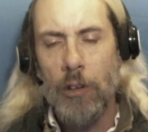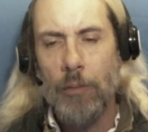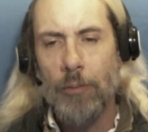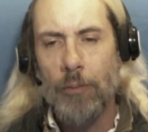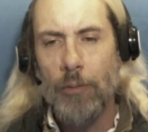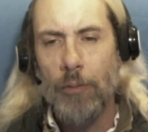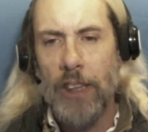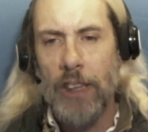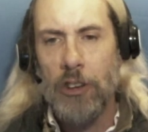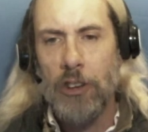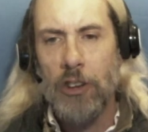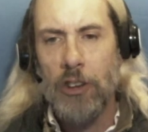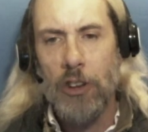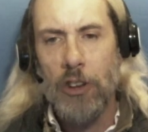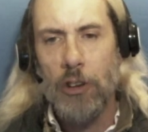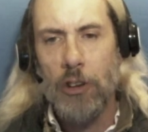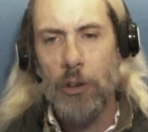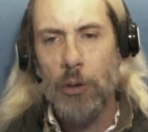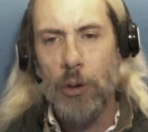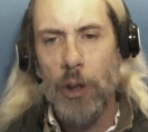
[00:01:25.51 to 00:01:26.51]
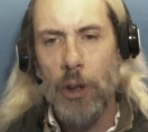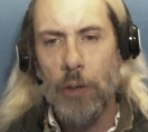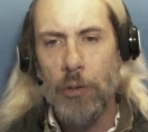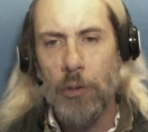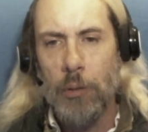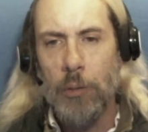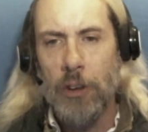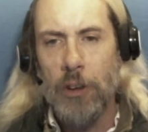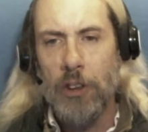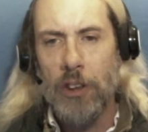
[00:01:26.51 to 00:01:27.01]
vast central
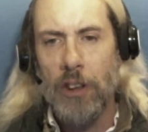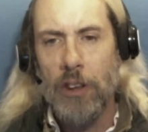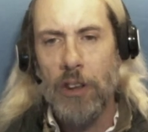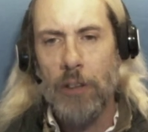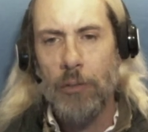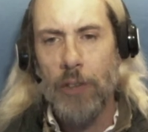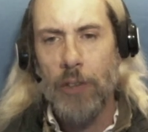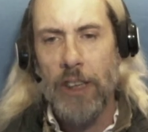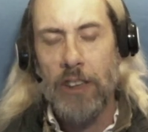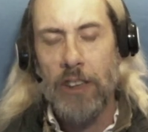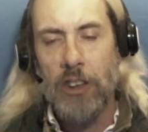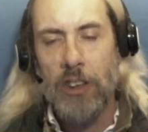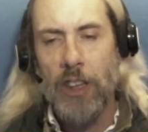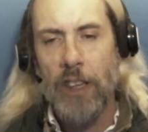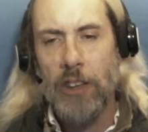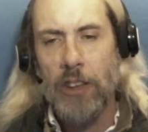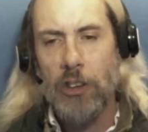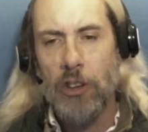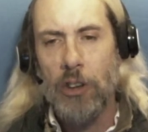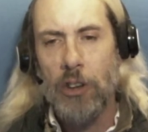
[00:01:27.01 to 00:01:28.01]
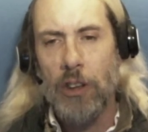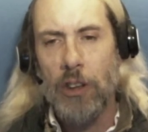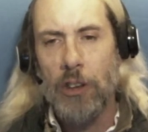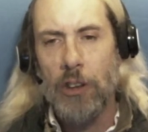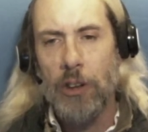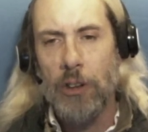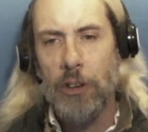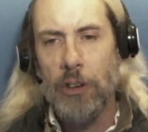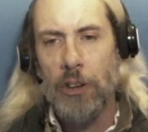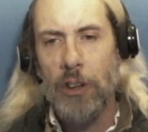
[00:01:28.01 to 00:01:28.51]
governments and vast tax
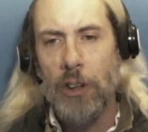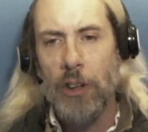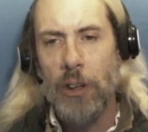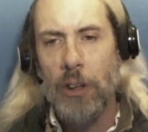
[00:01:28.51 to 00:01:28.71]
structures.